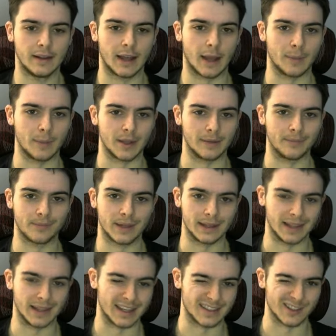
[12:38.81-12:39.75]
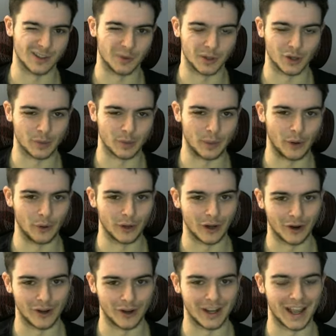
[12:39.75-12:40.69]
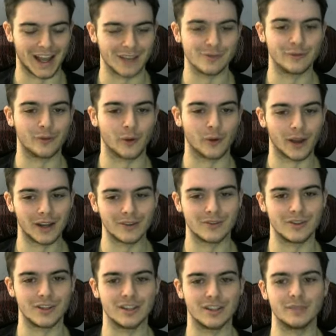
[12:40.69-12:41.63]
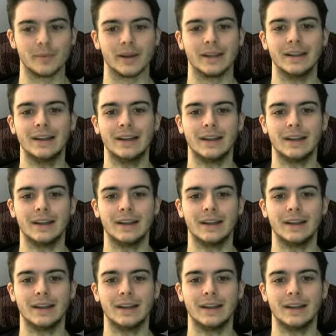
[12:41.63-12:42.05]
I mean, less so when your opponent already has 4 energies, but